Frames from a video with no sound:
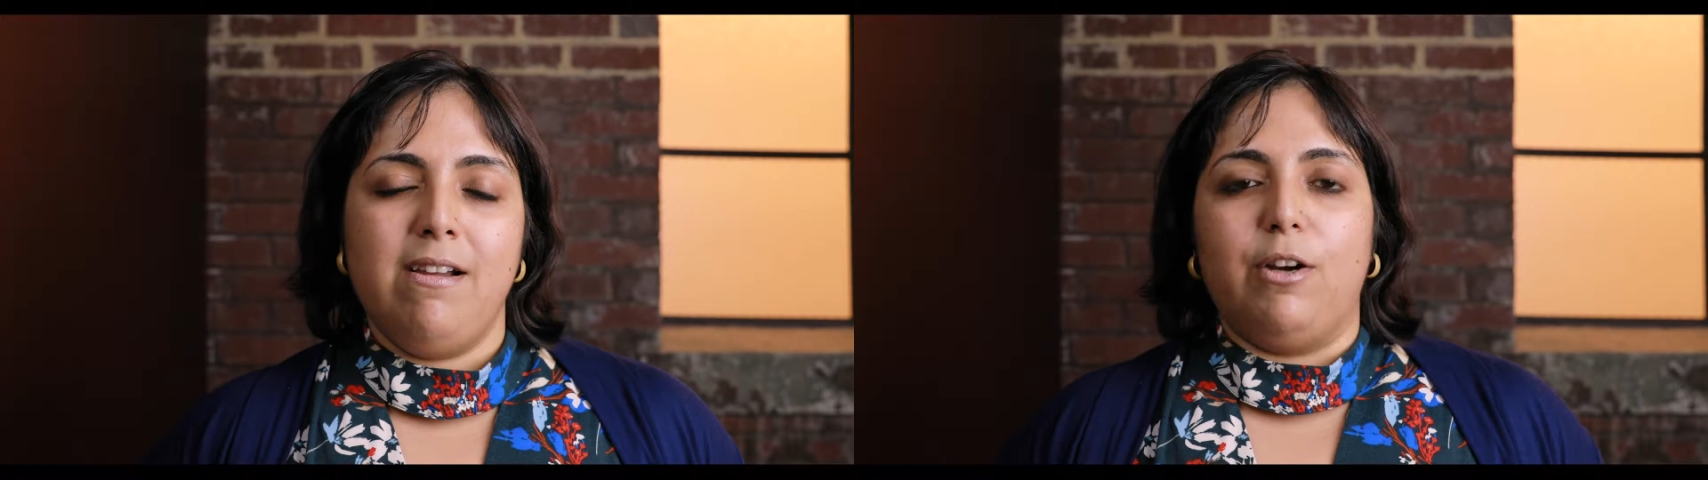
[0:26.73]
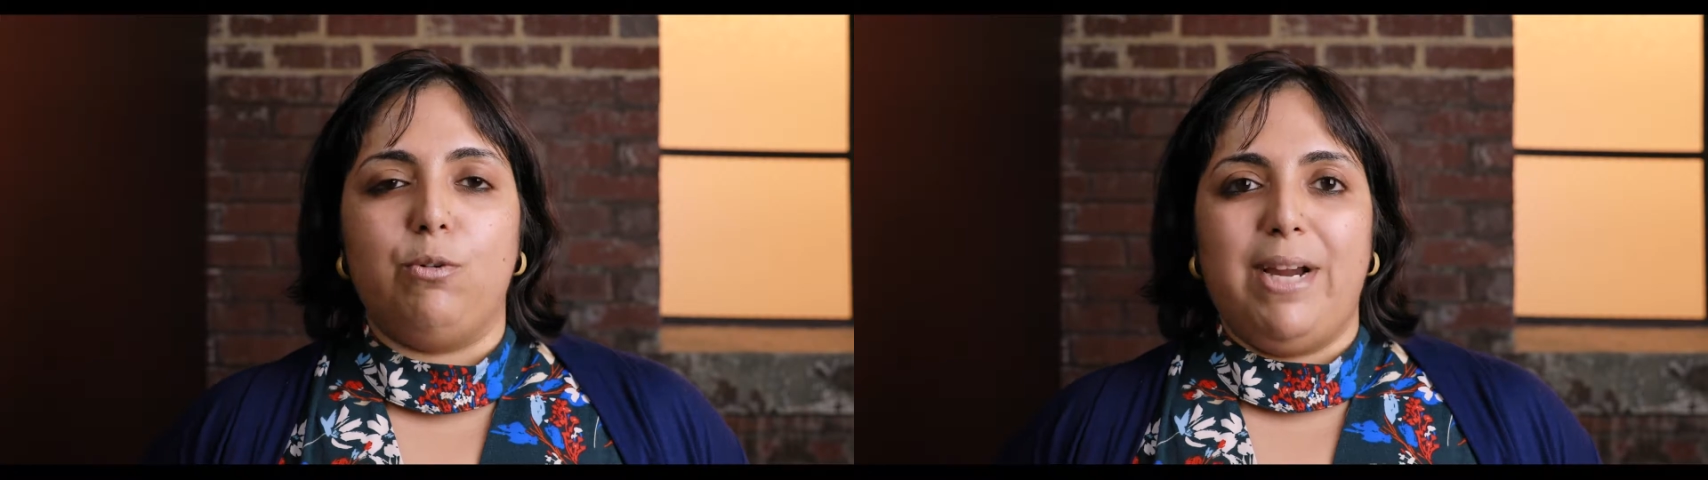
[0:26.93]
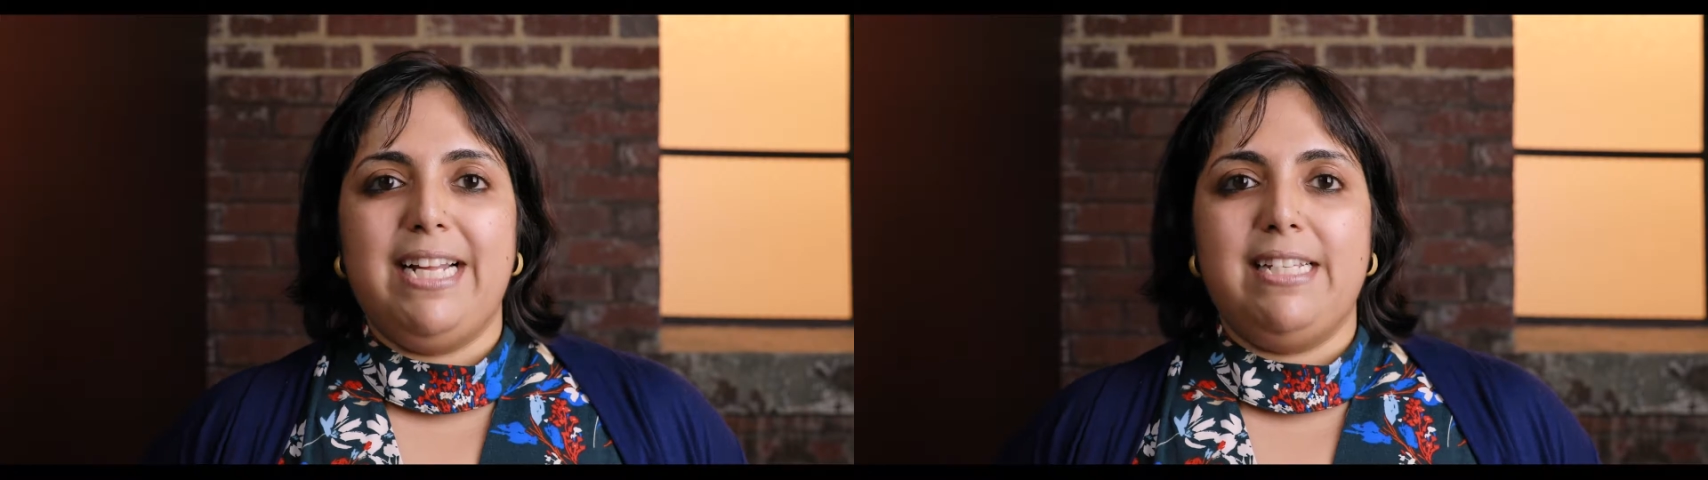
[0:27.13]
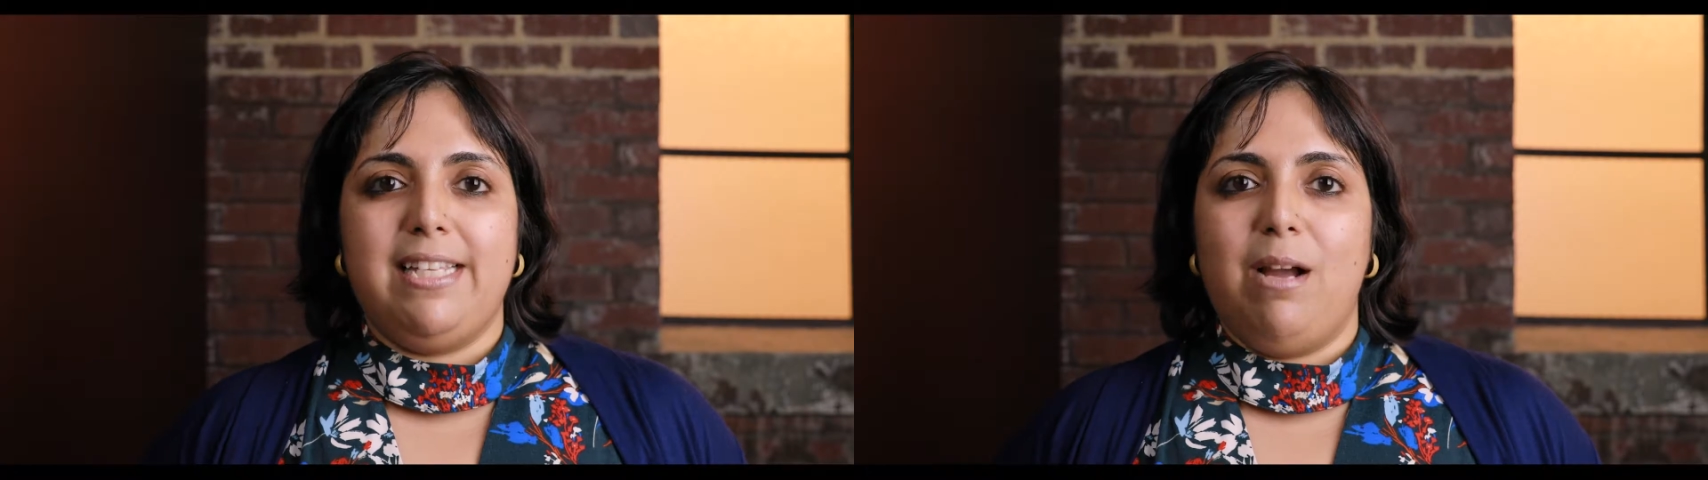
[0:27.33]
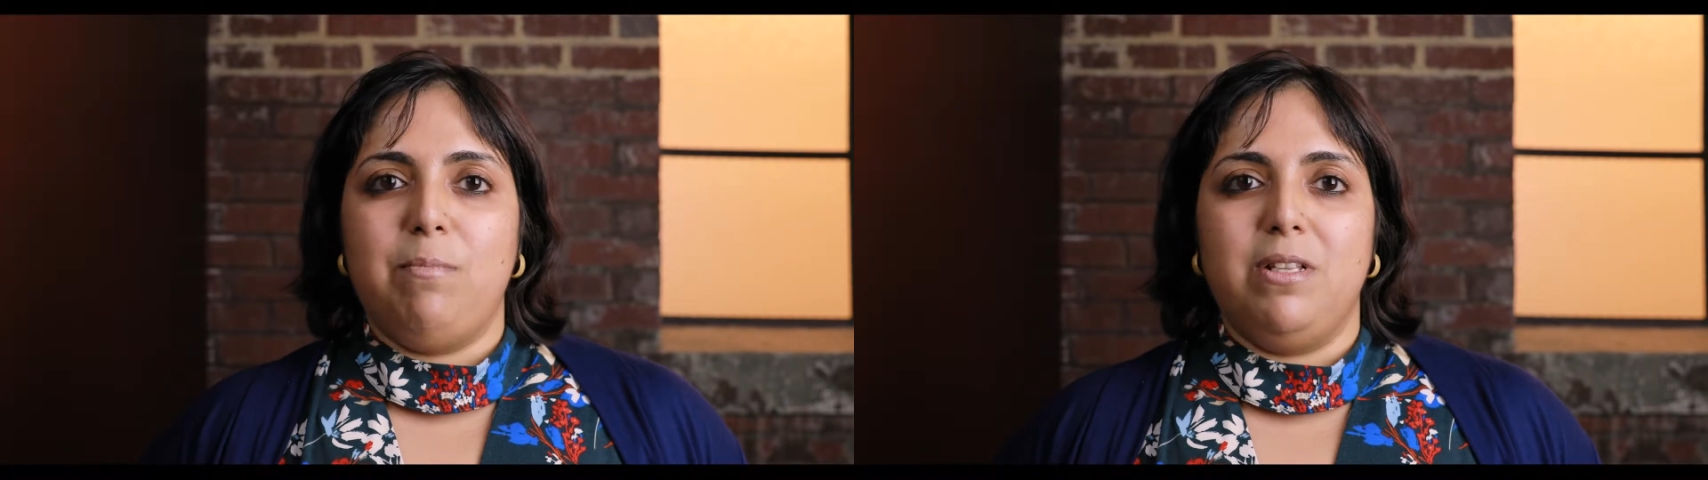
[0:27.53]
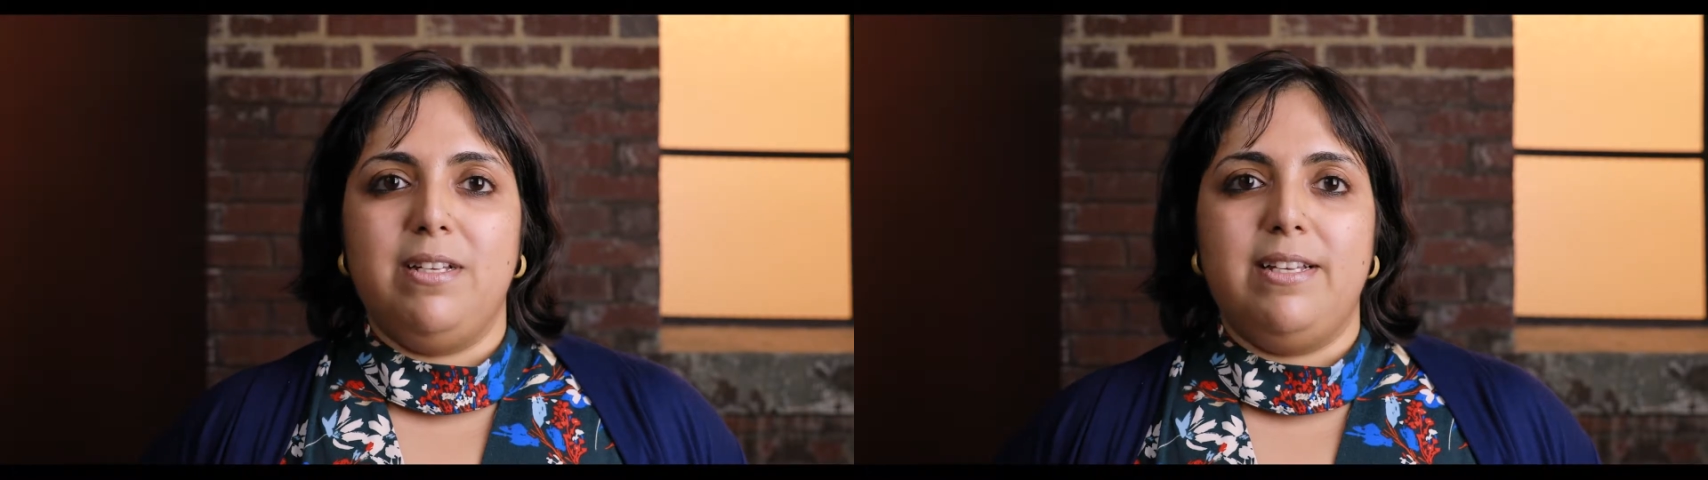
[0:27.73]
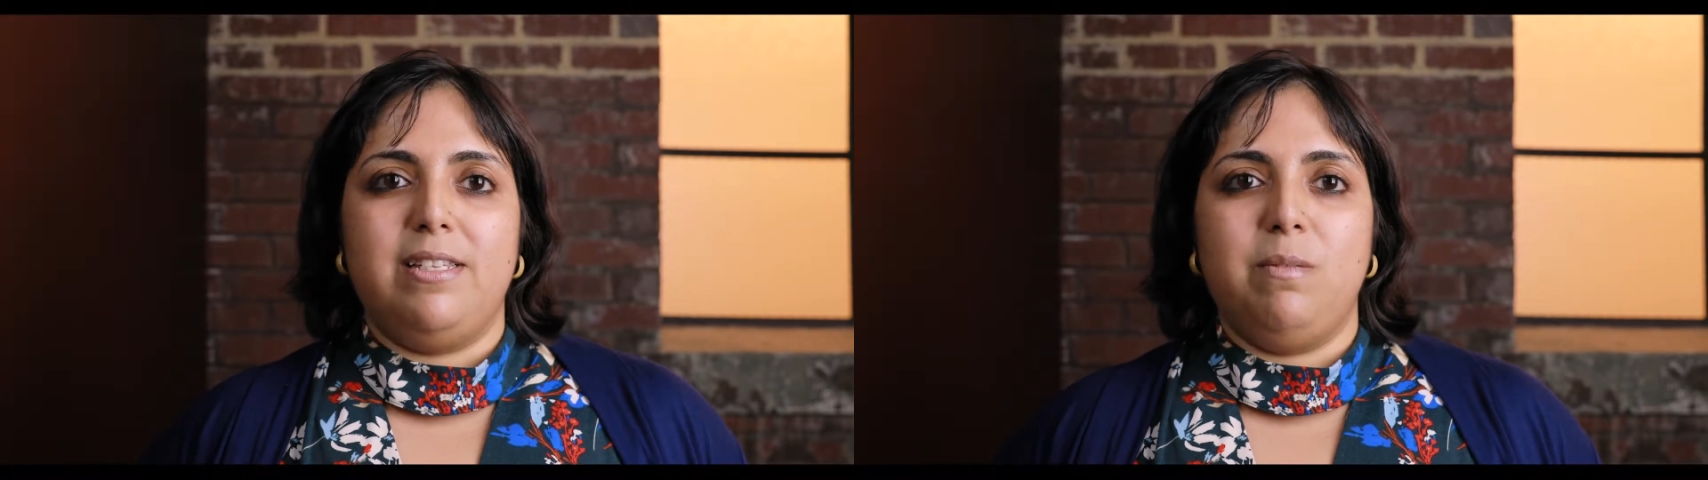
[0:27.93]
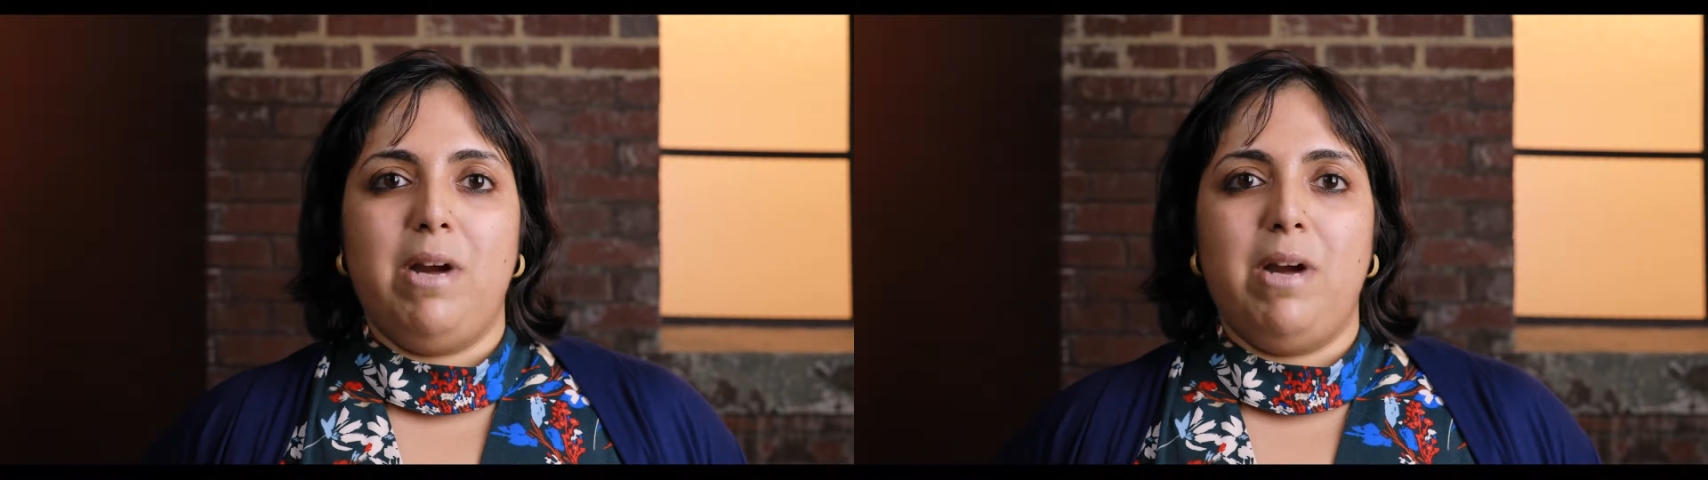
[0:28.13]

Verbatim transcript: A great example is